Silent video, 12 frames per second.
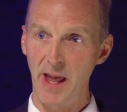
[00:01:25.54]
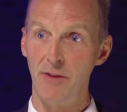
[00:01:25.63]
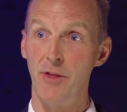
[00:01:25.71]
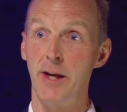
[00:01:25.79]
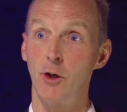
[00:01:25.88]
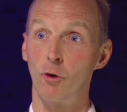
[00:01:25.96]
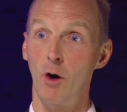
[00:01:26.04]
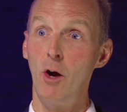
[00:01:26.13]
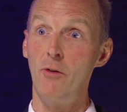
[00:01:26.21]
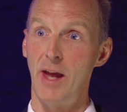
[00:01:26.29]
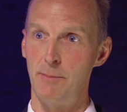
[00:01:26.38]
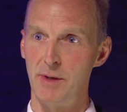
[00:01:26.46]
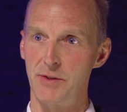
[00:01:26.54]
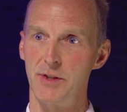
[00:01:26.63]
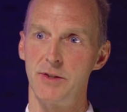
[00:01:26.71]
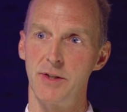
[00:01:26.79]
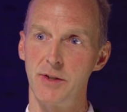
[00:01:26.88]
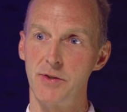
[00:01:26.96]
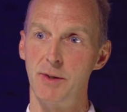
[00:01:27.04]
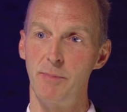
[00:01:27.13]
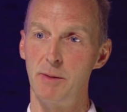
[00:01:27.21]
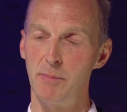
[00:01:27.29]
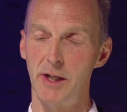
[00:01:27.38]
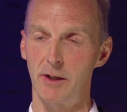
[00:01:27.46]
and then grow that business into
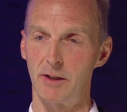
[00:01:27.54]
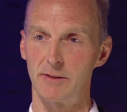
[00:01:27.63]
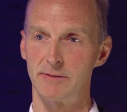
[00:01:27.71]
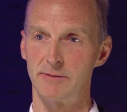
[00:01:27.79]
something bigger.